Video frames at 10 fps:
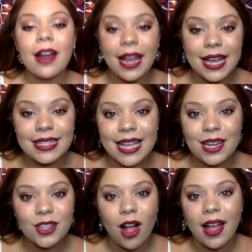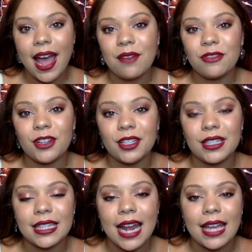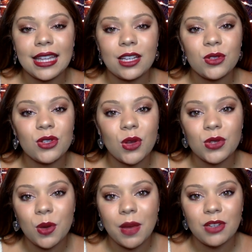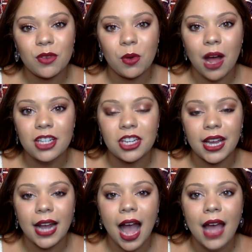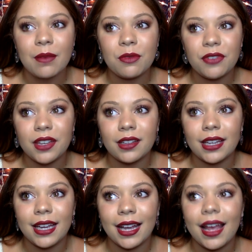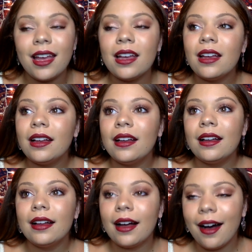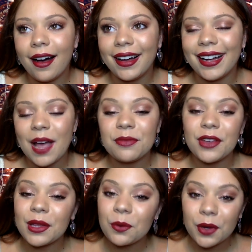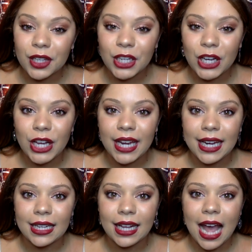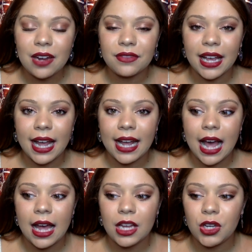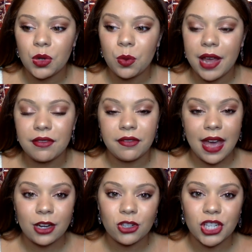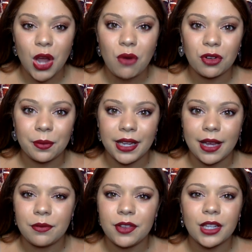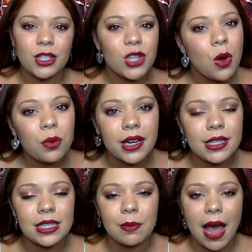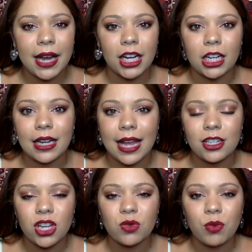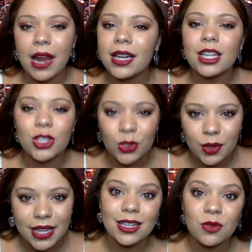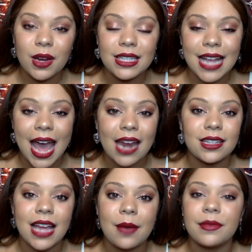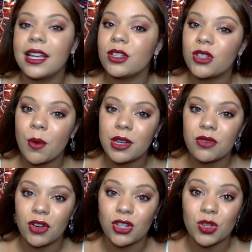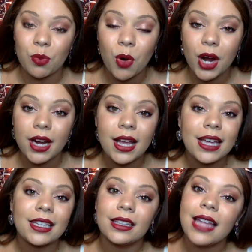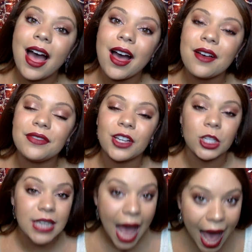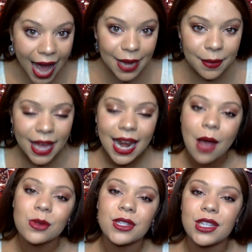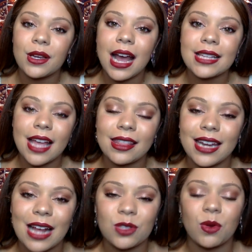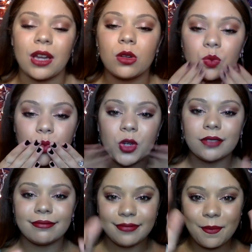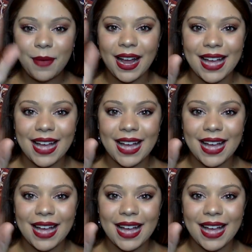All right, guys, that is all I have for you today. Thank you so much for watching. I am feeling I'm feeling really good and kind of like I got a new wave of energy over me. I'm feeling so re-inspired and just ready to do this. Just want to say ahead of time, thank you so much for your support, your love, your time, and I will see you guys on the next one. Bye,